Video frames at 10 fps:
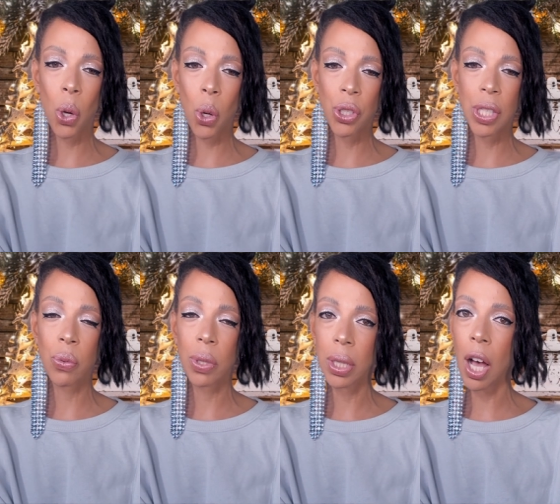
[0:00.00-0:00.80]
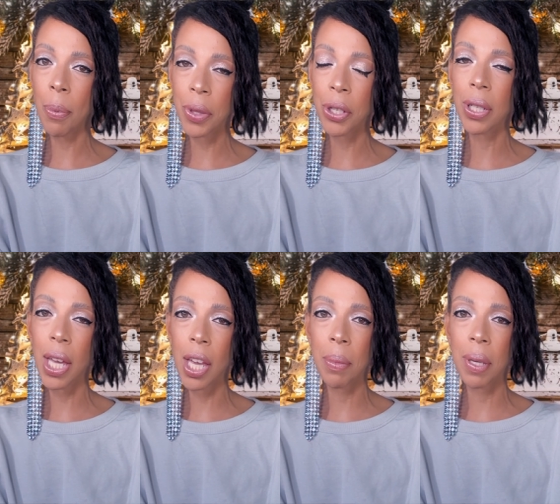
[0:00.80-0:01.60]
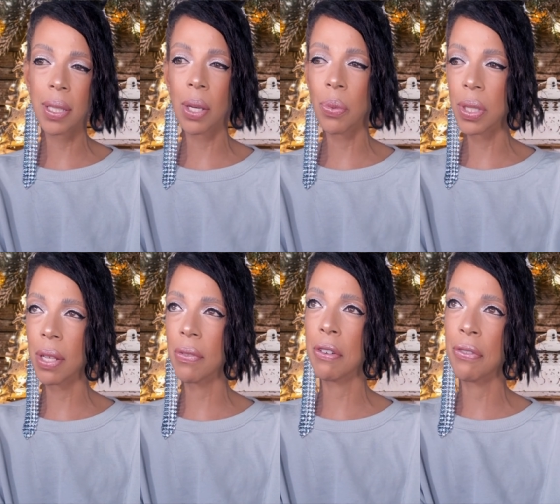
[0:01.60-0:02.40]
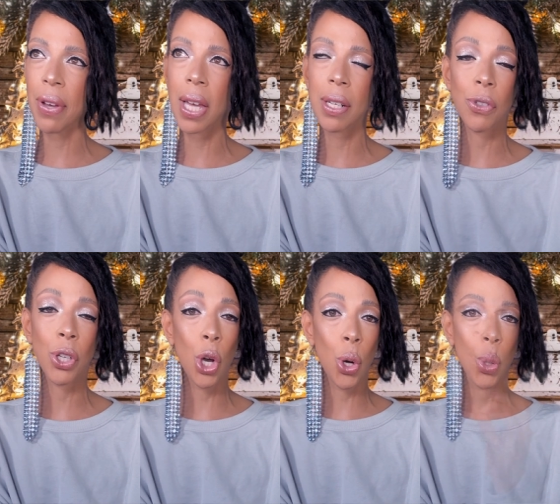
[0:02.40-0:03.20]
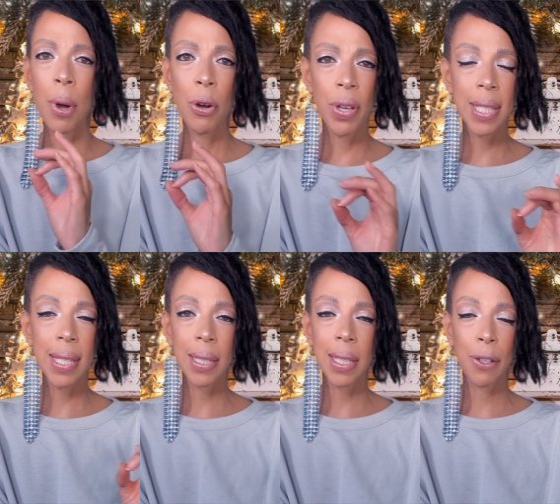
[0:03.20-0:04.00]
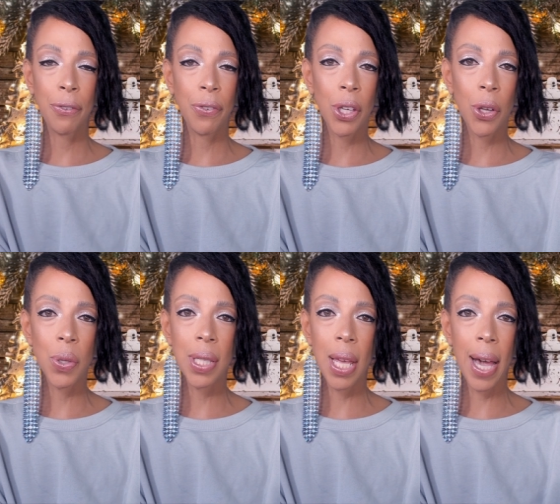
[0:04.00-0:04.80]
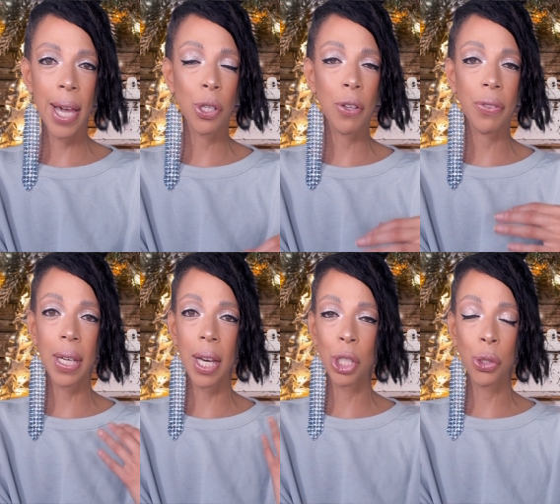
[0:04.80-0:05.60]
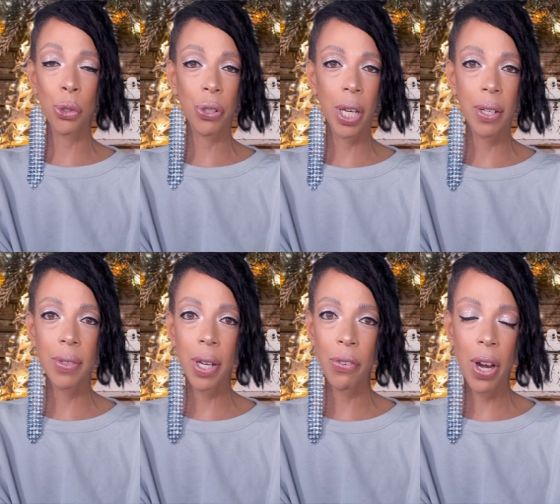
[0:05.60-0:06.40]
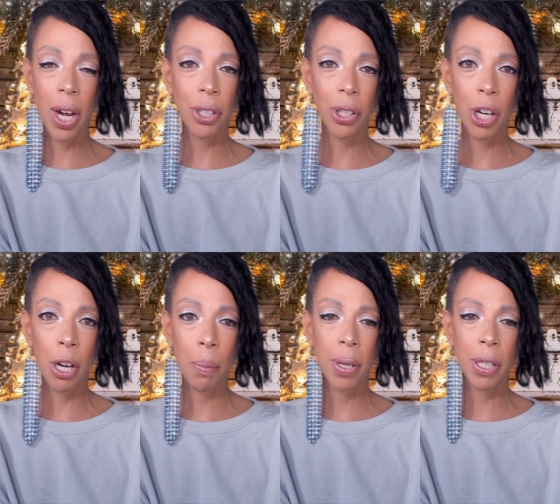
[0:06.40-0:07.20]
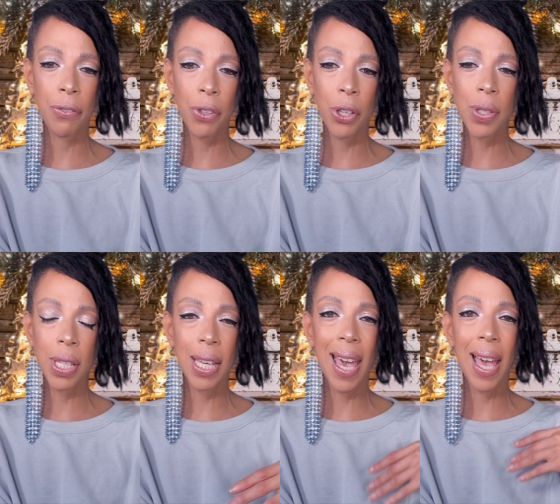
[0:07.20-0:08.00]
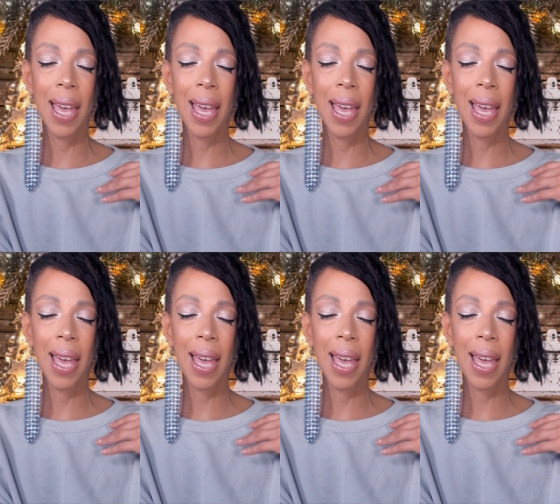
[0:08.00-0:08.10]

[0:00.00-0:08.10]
Coach has really upped their game because I was never a fan of Coach, but recently it feels like, I don't know if they got a new creative director, but it feels like they,